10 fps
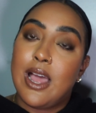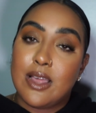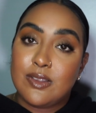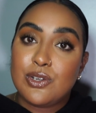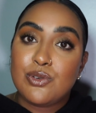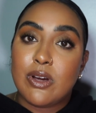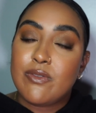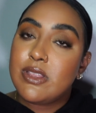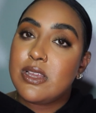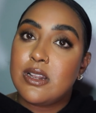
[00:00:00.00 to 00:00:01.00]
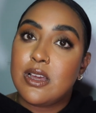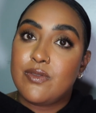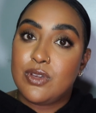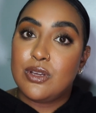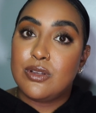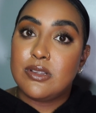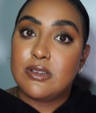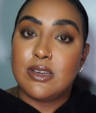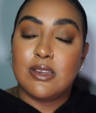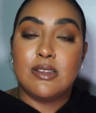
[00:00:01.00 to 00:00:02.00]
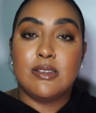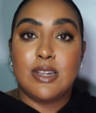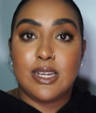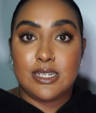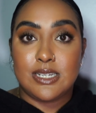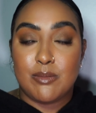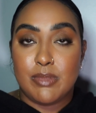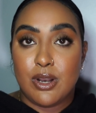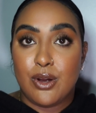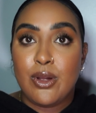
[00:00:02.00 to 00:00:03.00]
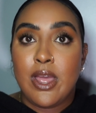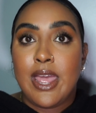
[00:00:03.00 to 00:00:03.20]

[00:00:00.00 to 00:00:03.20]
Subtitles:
As usual, everything that I've used is linked down below.